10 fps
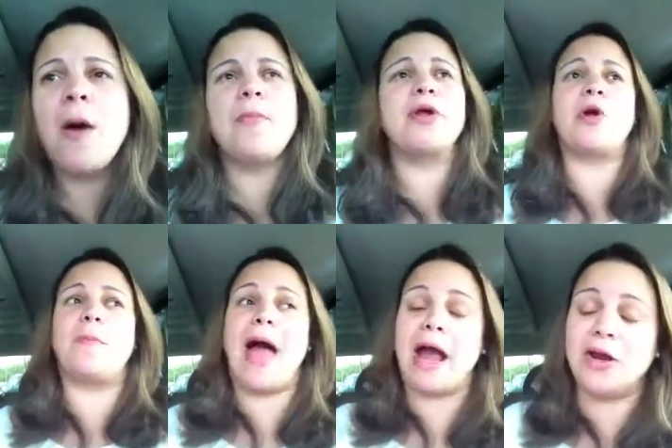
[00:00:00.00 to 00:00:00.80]
putting her
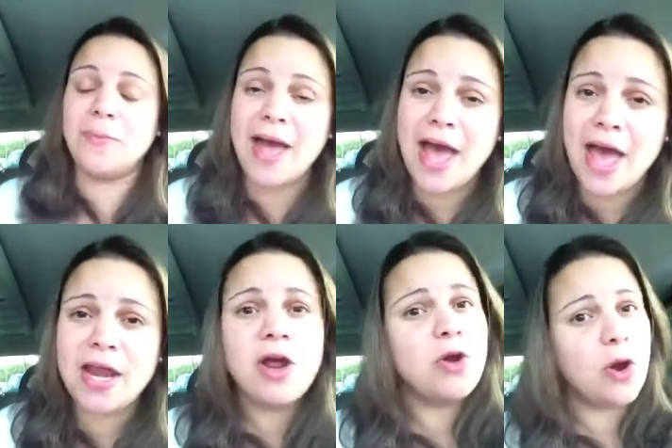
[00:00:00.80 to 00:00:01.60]
back in her
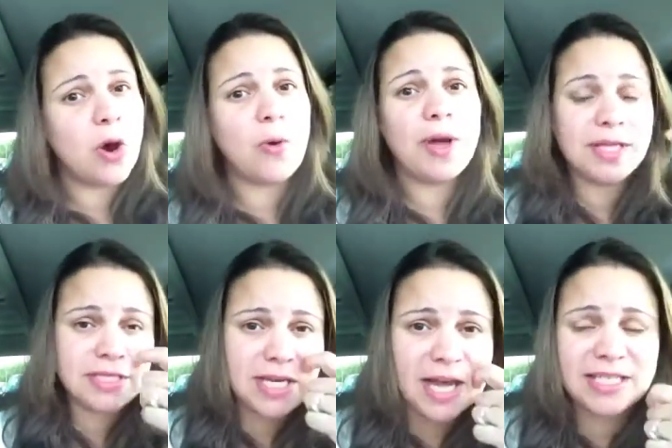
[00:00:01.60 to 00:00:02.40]
bed. No,
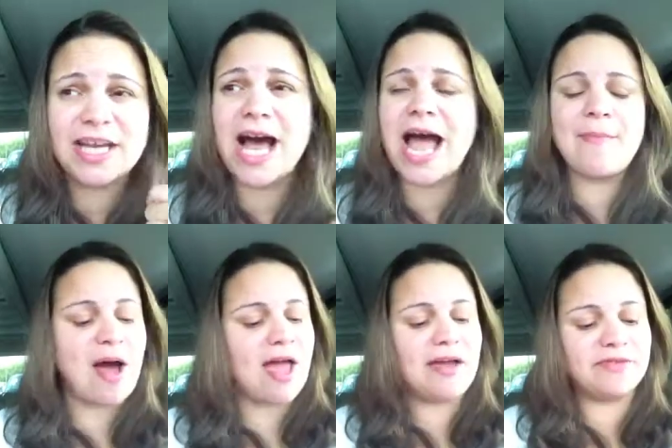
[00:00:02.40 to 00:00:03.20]
it's nighttime.
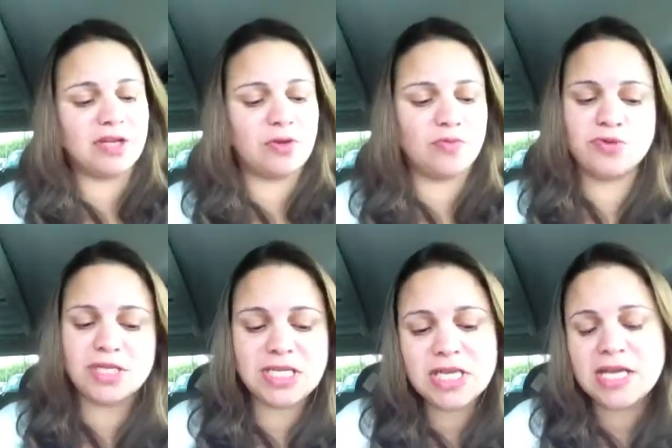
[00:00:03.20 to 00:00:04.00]
I have done the
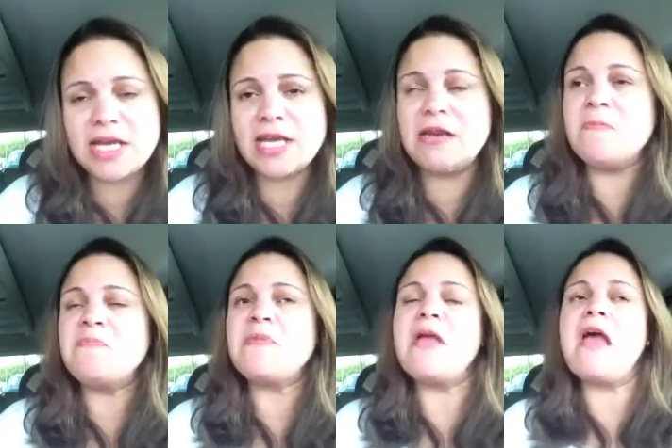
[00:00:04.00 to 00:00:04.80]
routine.
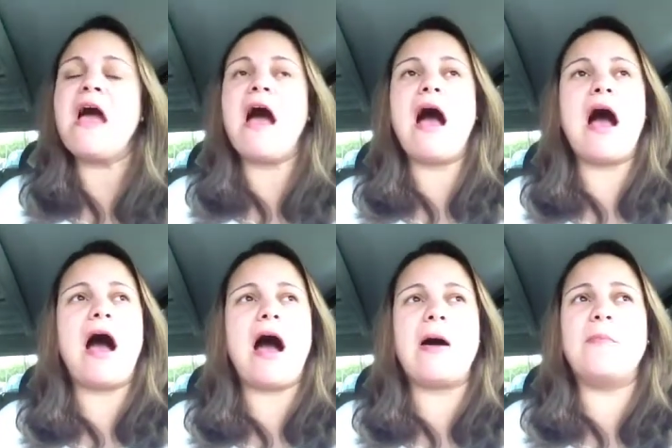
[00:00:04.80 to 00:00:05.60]

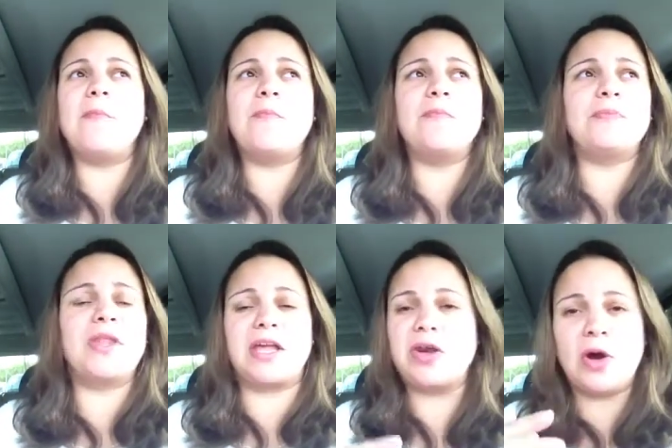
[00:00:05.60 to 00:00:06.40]

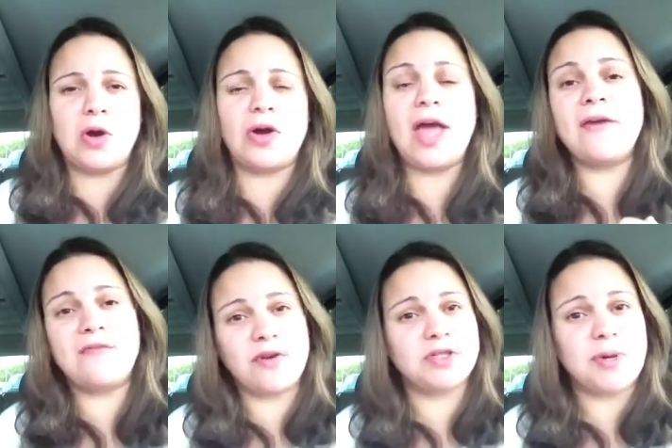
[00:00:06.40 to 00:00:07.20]
Okay,
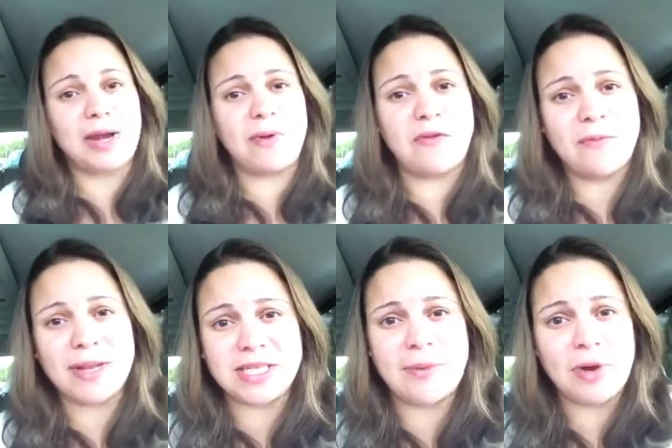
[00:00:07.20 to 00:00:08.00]
first we're getting ready for
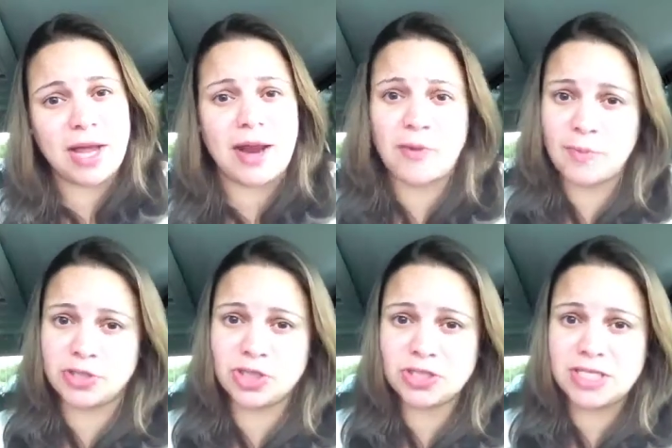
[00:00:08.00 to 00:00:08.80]
bedtime. Okay, now we
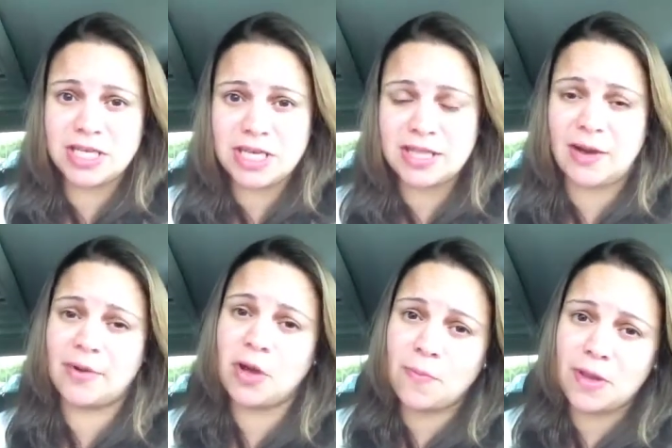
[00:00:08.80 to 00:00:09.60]
brush our teeth. Now
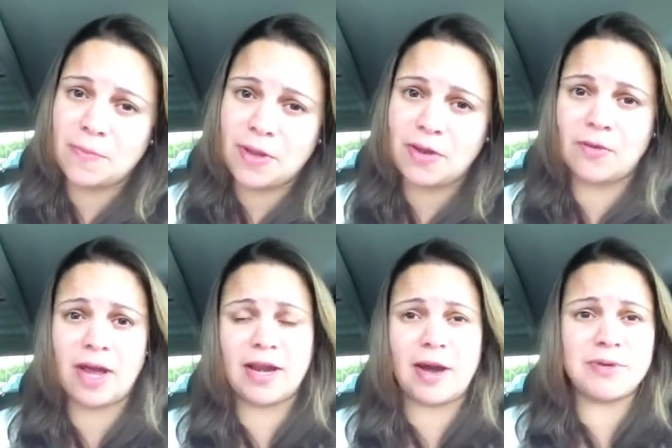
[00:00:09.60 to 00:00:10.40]
we go pee-pee.
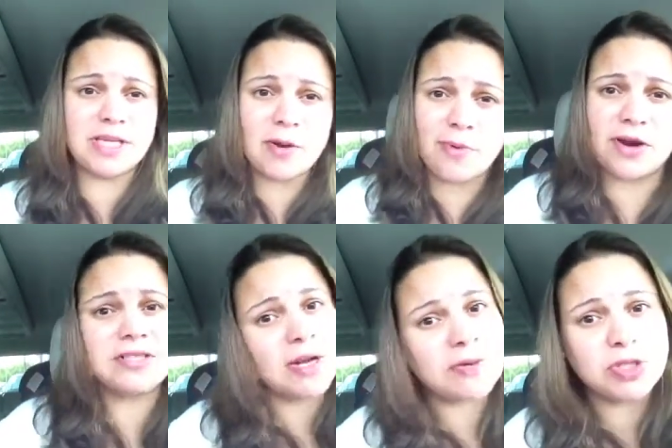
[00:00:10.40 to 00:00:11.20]
Okay, now we say our
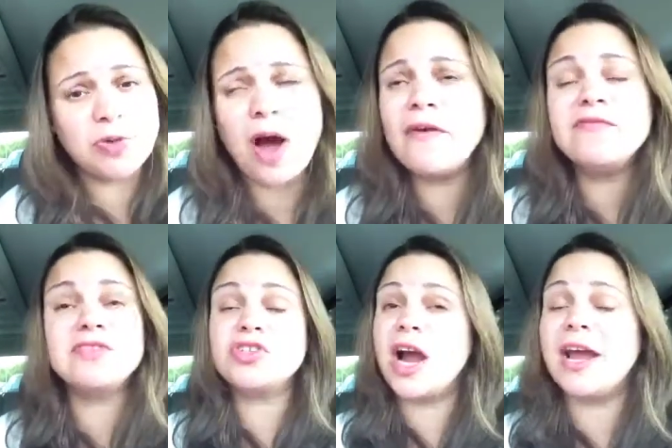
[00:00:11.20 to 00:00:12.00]
prayers like we do. I've
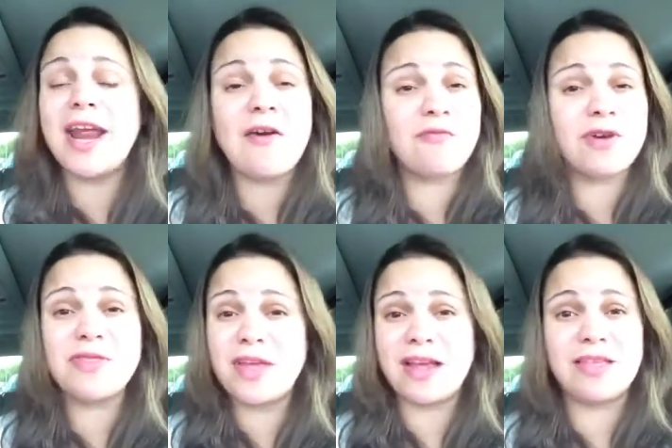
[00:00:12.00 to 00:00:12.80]
tried
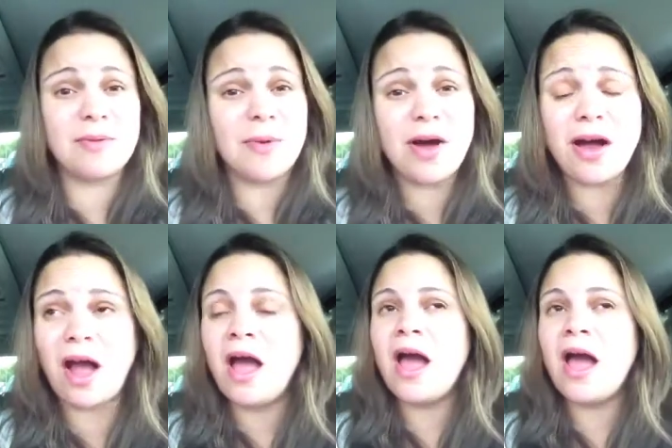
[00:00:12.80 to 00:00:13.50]
everything in the book.